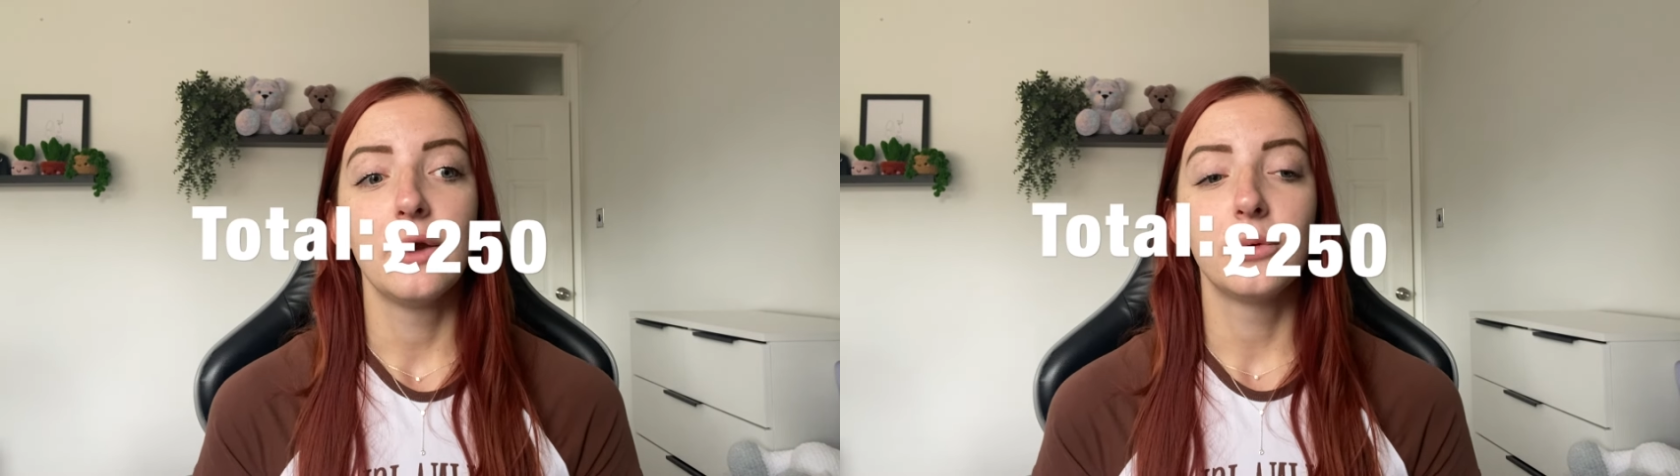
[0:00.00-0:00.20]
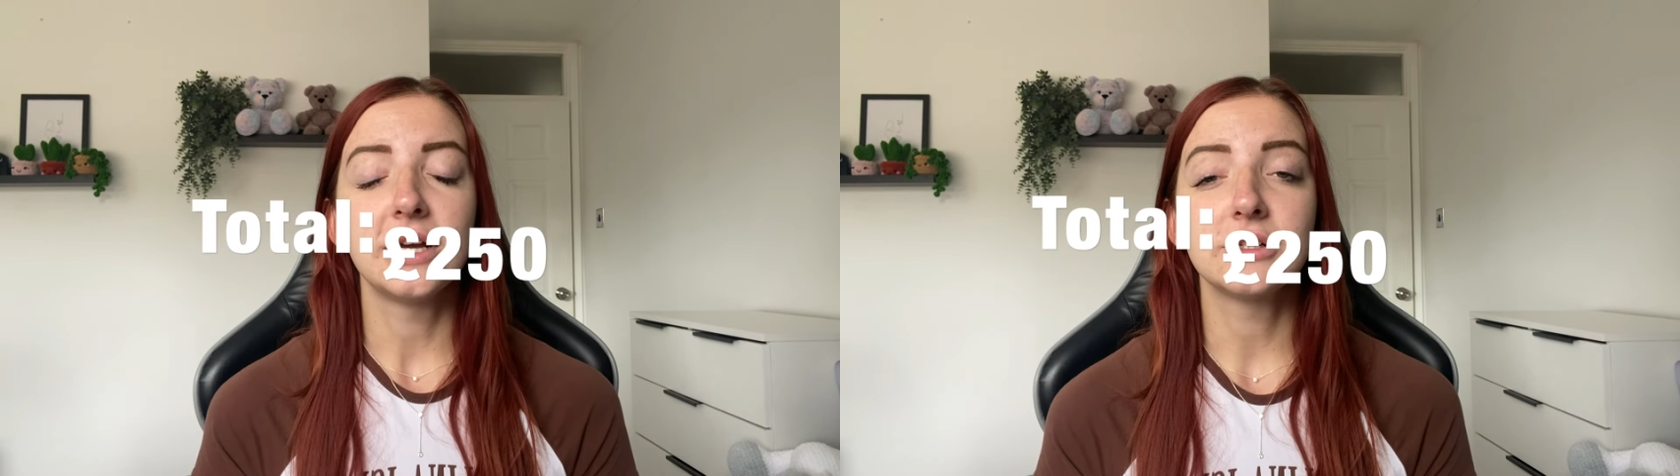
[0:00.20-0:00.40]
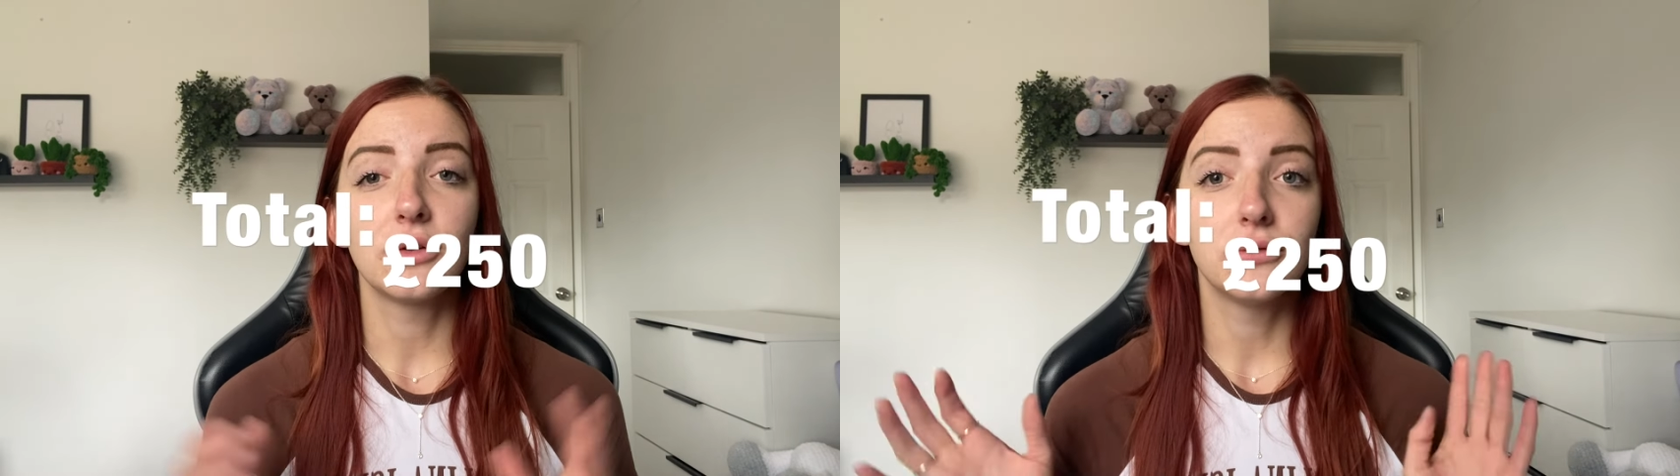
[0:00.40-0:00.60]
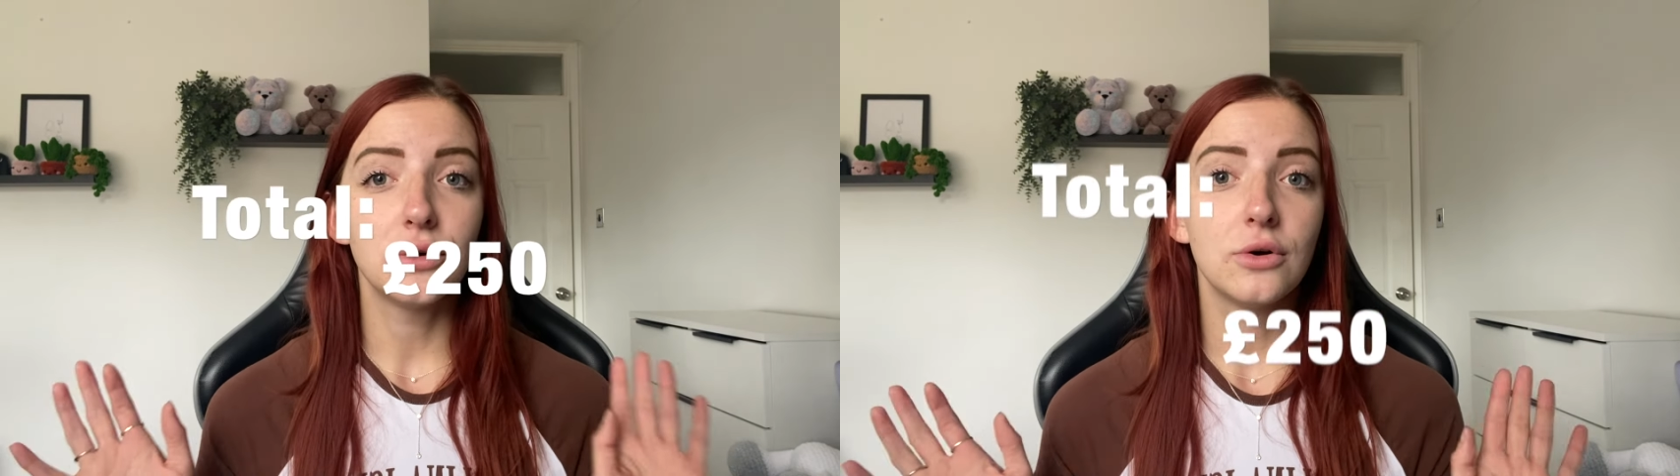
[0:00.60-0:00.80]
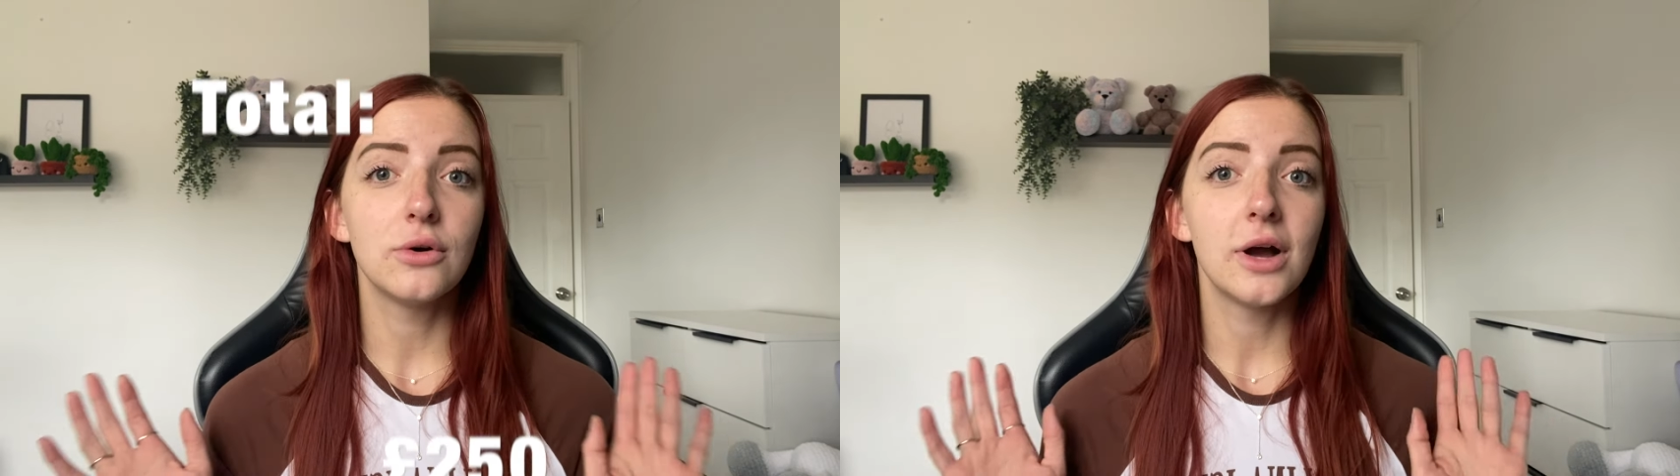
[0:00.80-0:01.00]
which
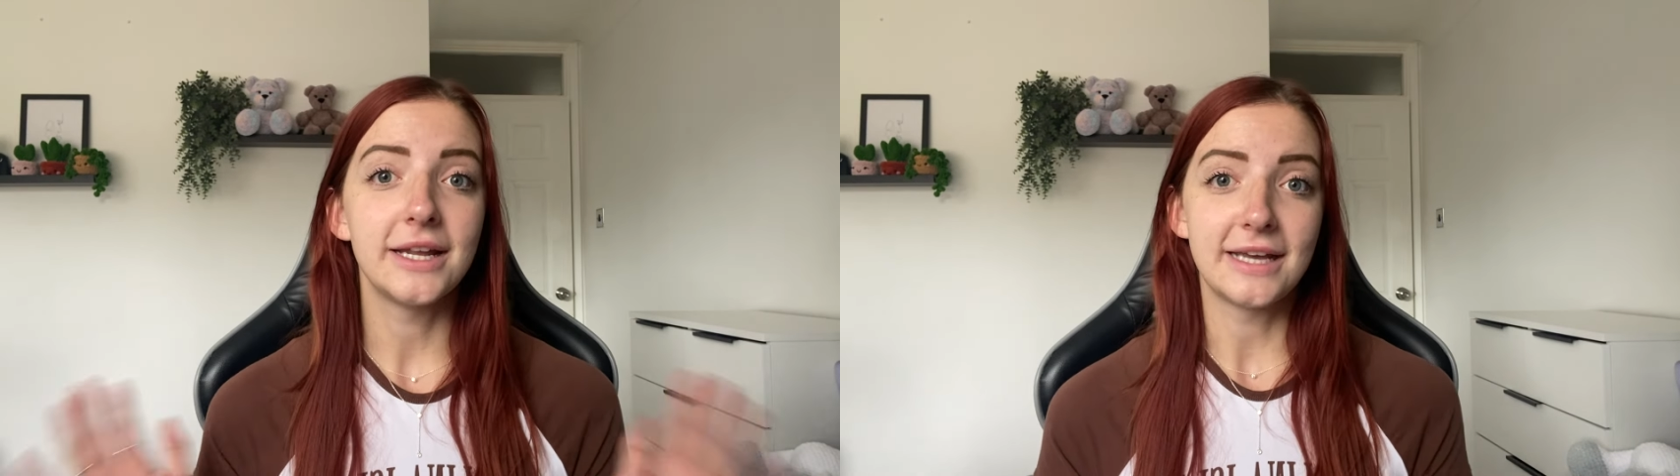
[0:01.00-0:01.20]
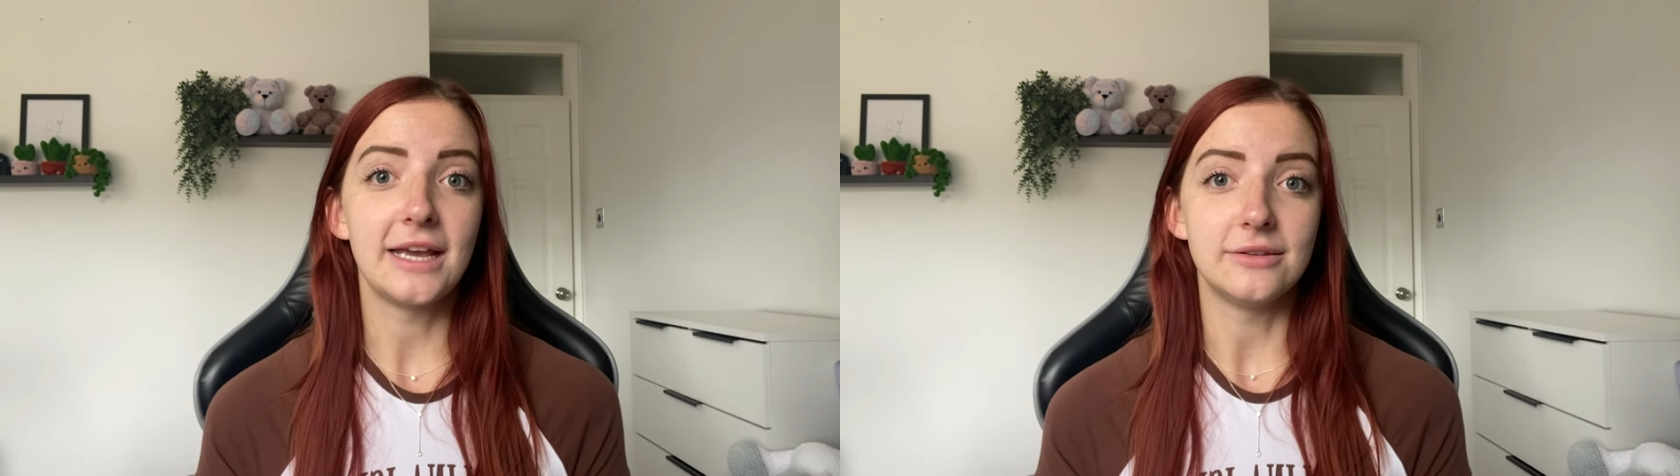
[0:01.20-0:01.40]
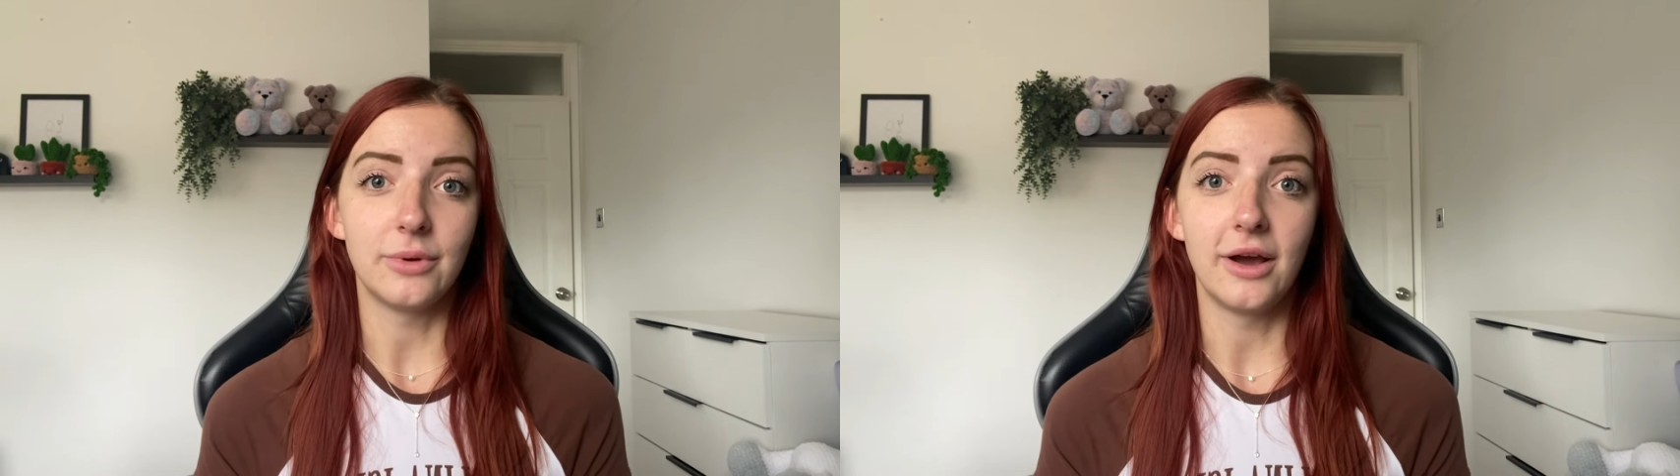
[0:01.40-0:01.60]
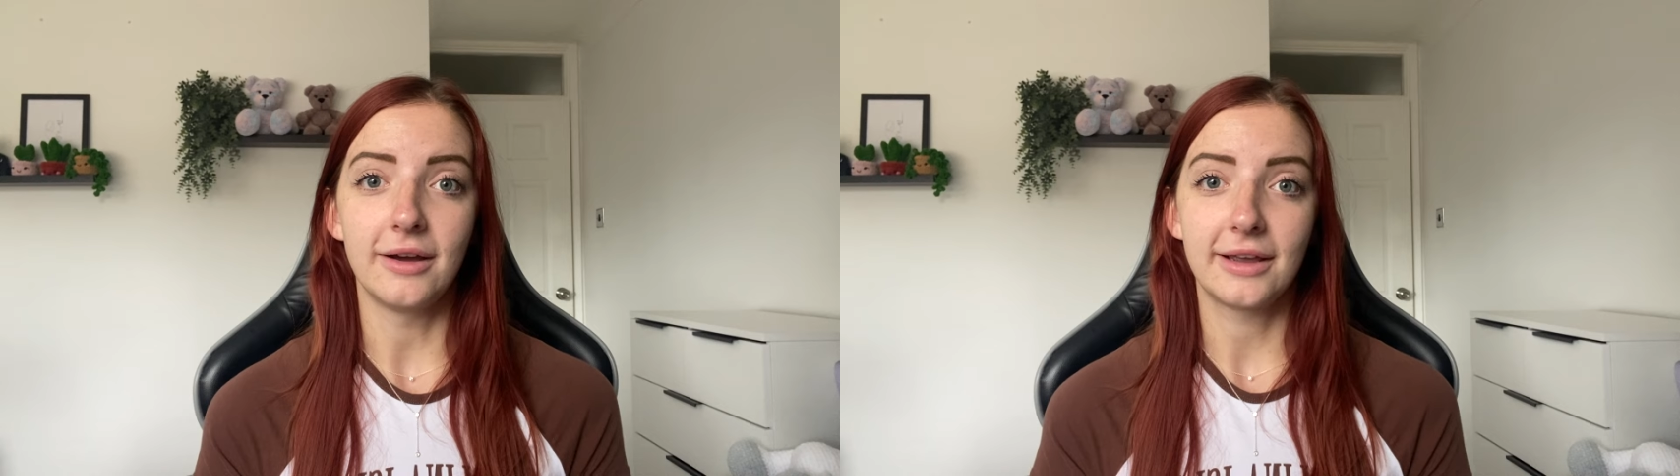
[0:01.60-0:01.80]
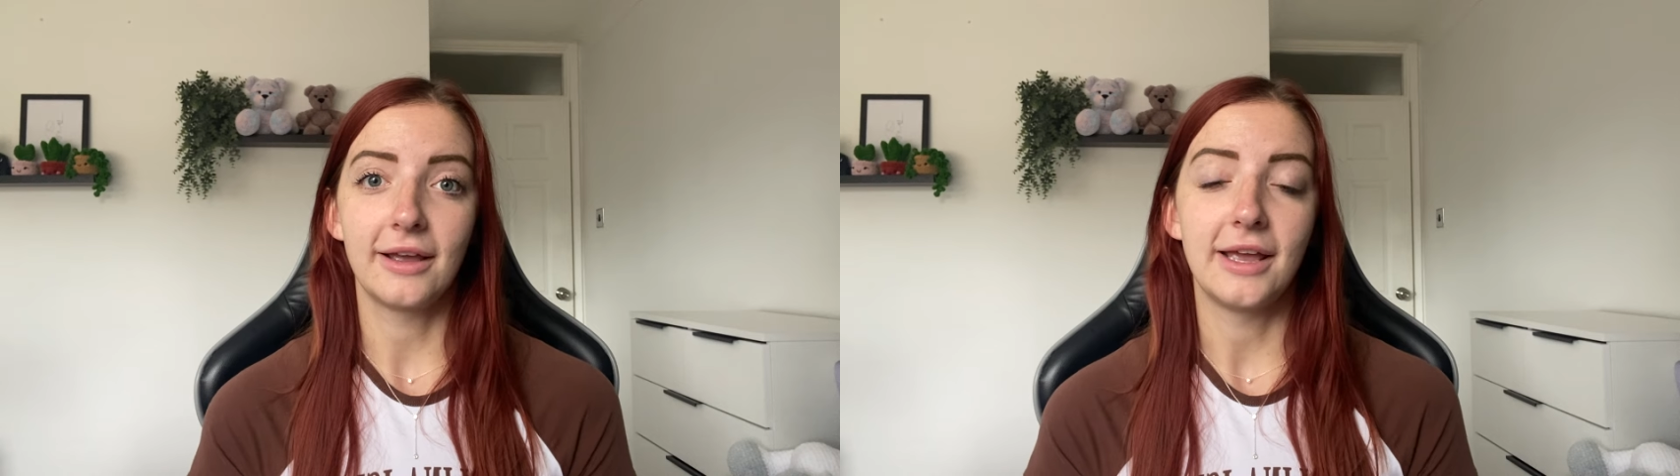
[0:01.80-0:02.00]
for a day's work